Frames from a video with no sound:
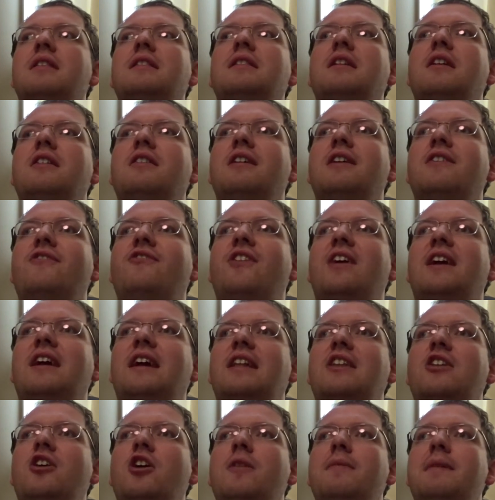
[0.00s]
The only thing
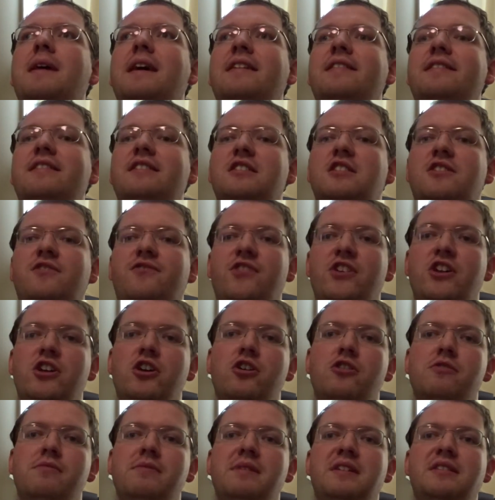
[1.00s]
I know about this
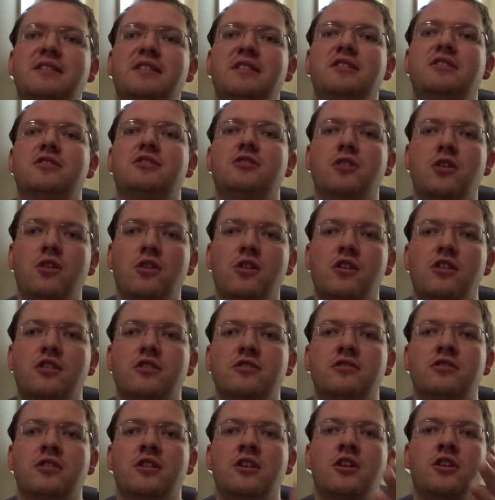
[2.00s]
film is it
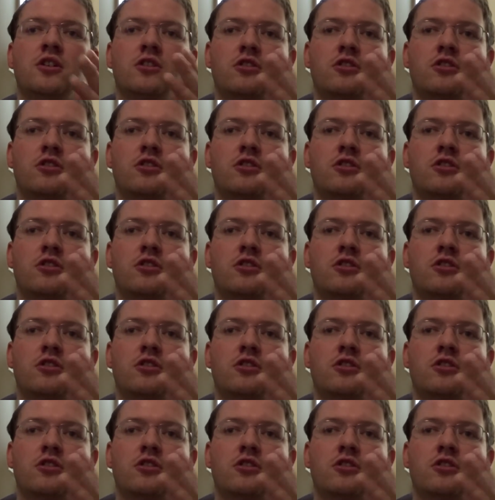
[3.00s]
stars